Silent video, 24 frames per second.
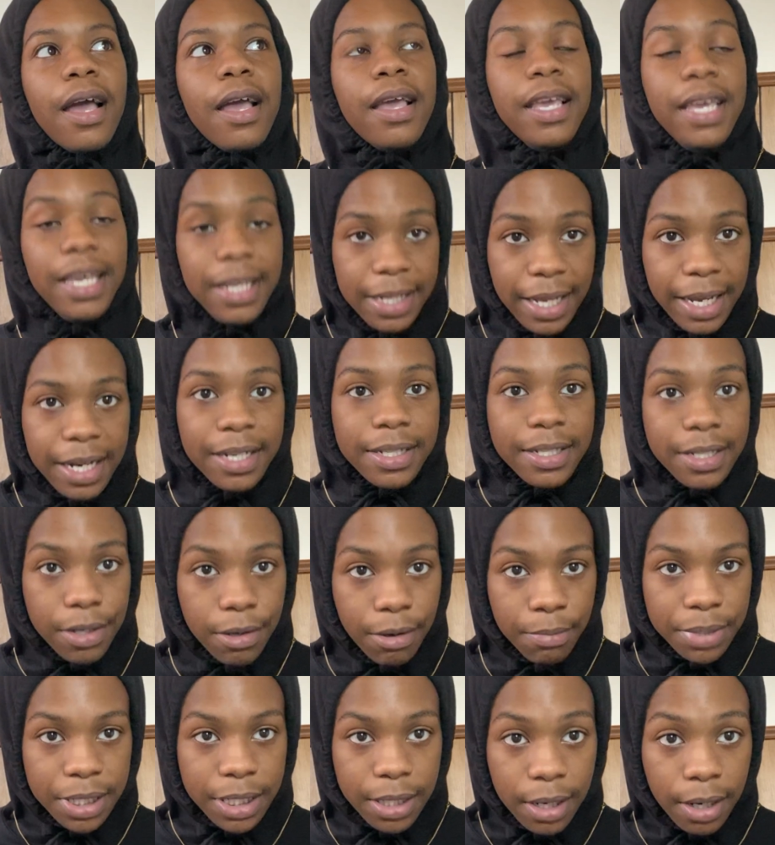he did it to
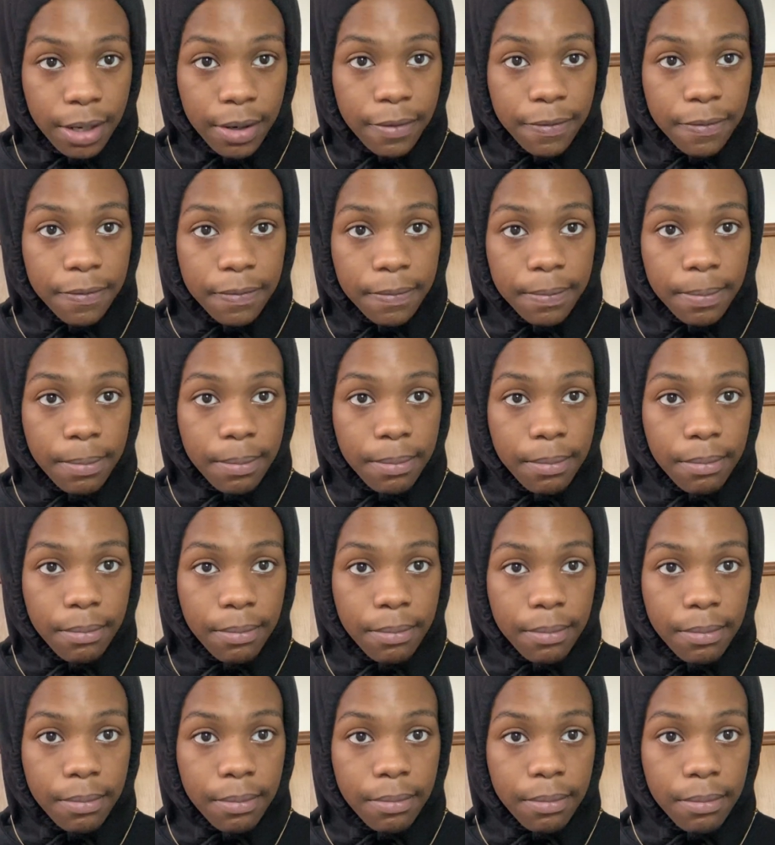himself.
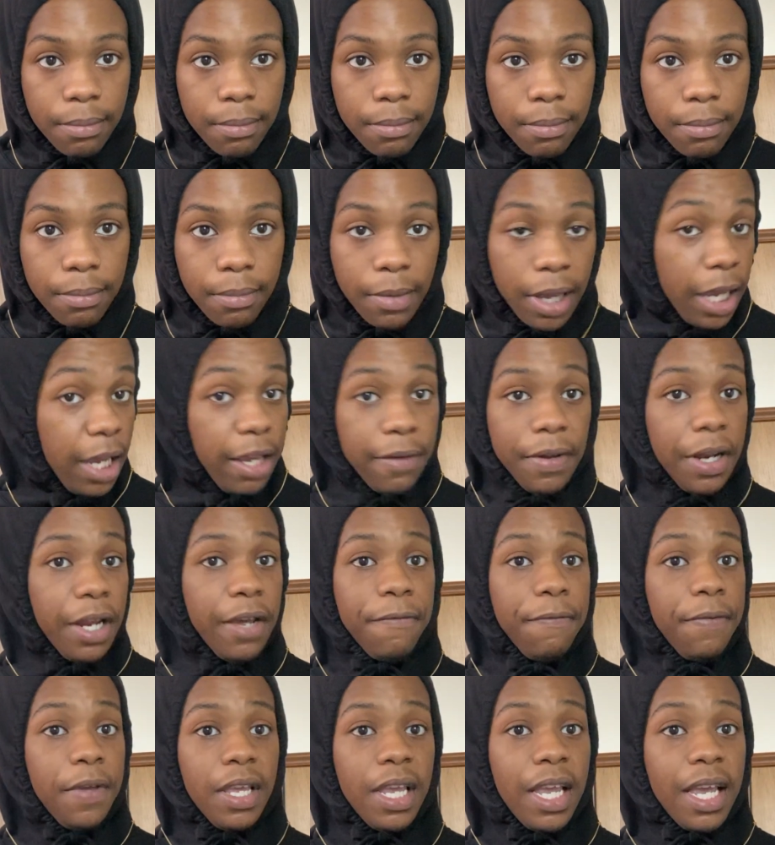Even
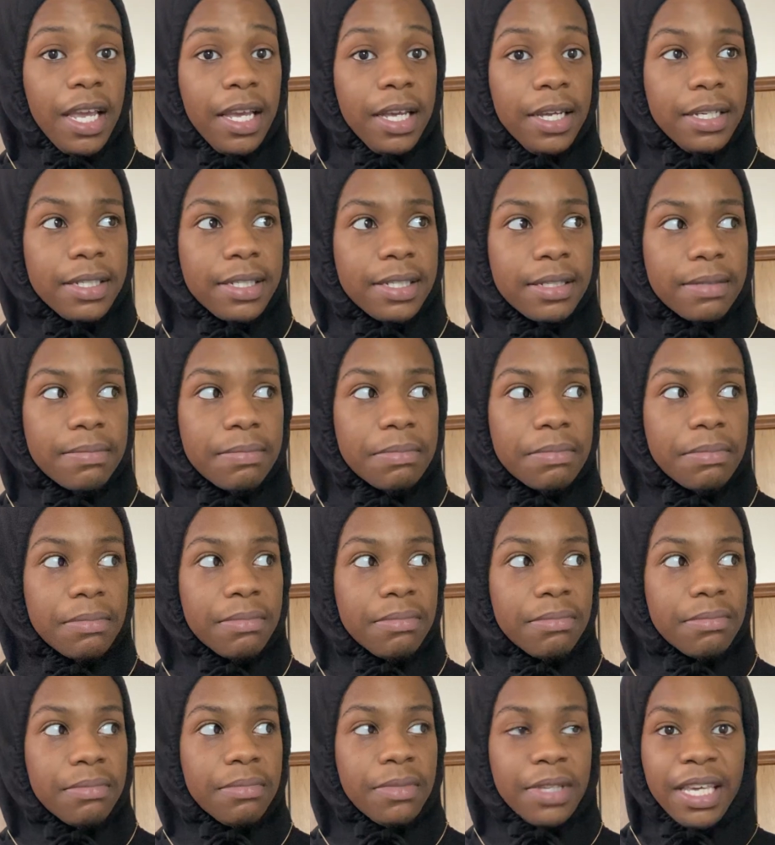if he is
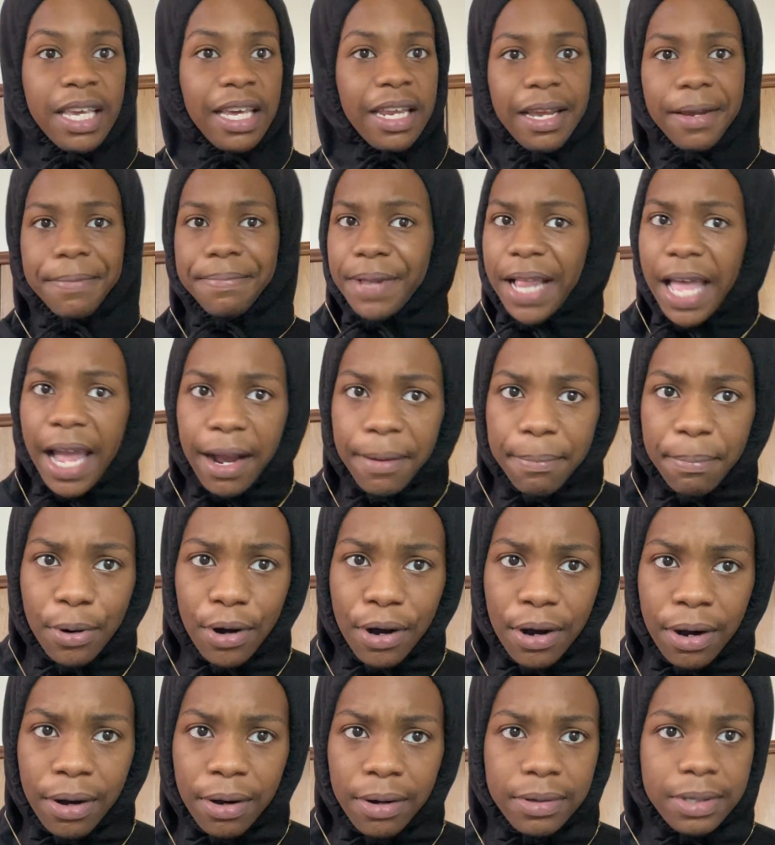getting
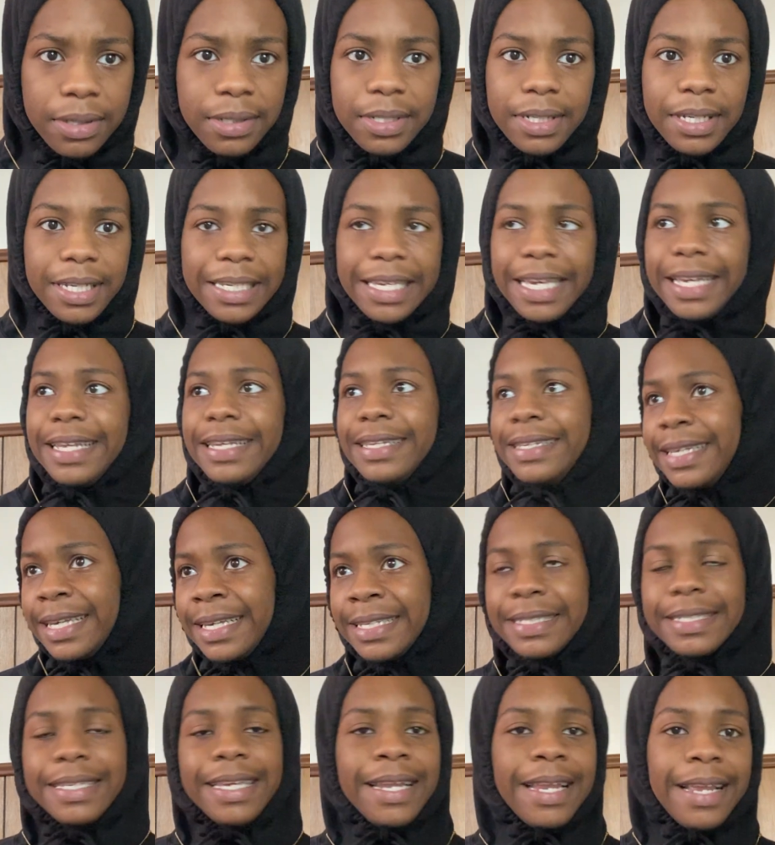blackballed, getting
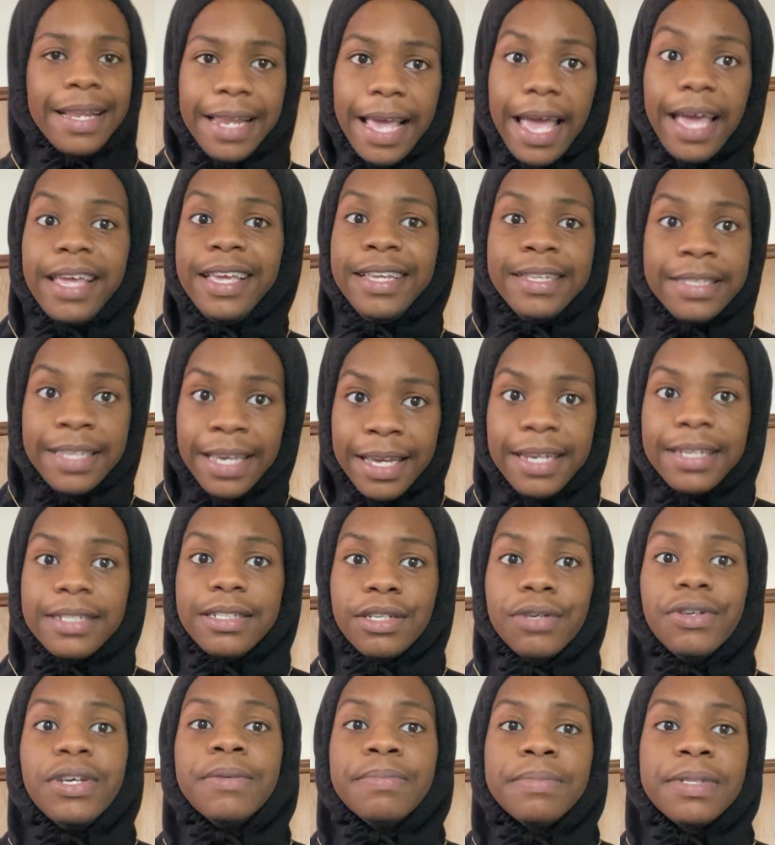this, getting that, he did it
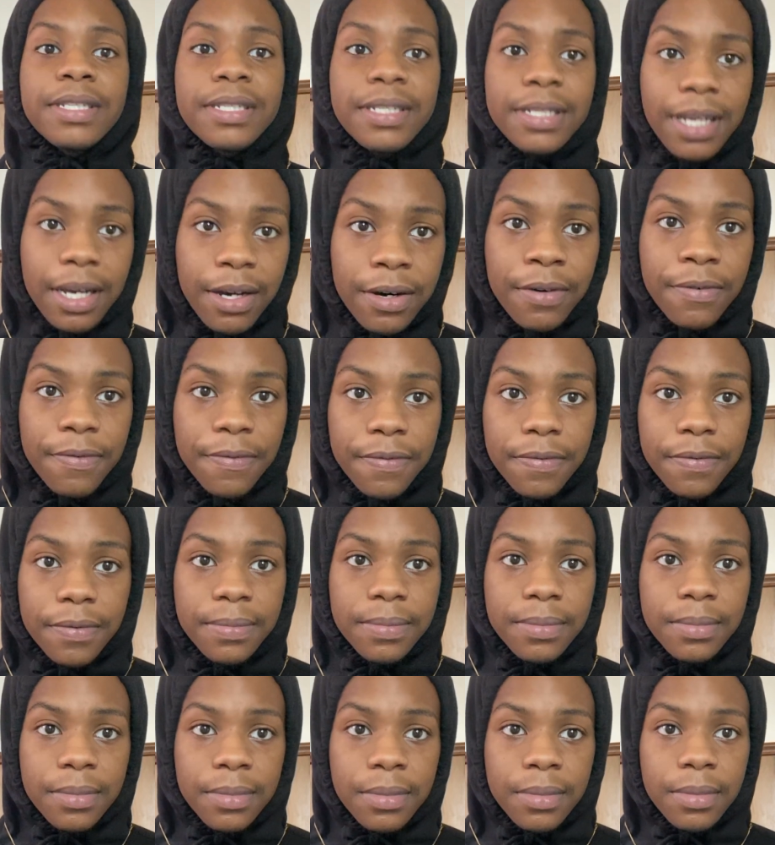to himself.
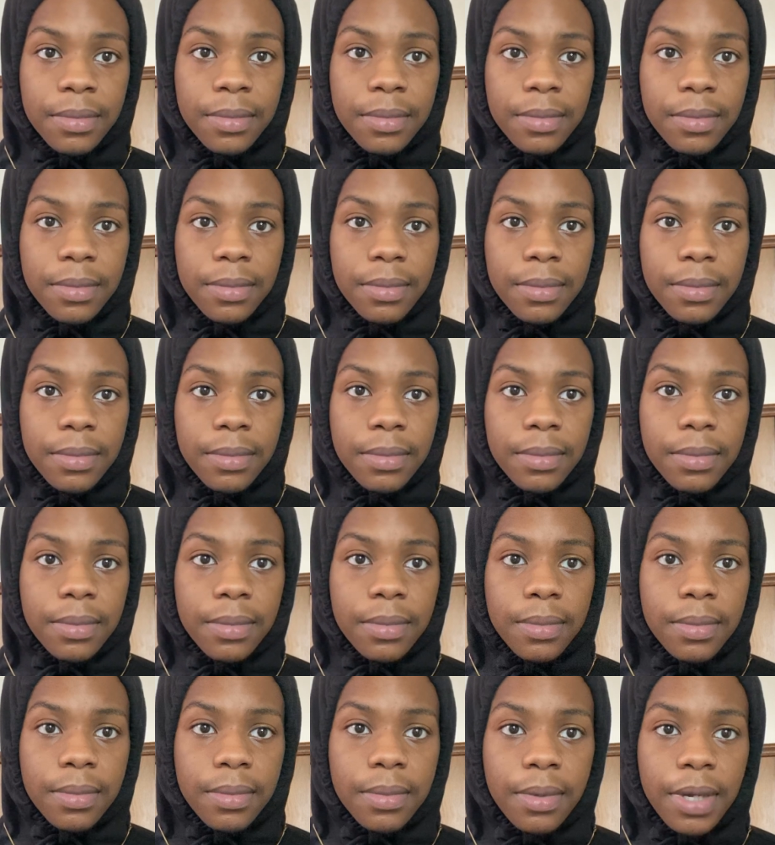
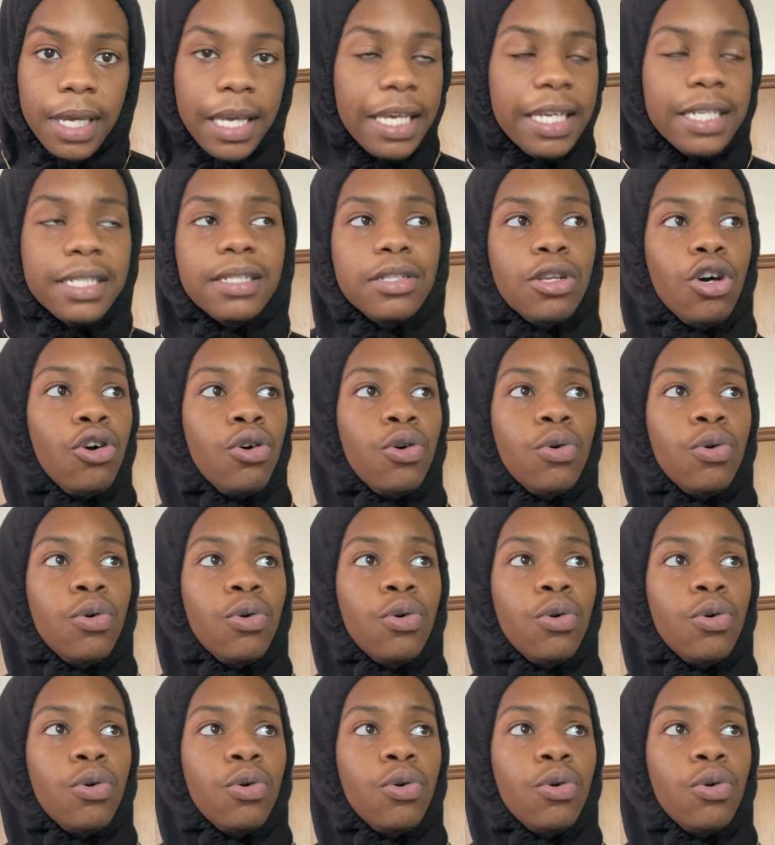He's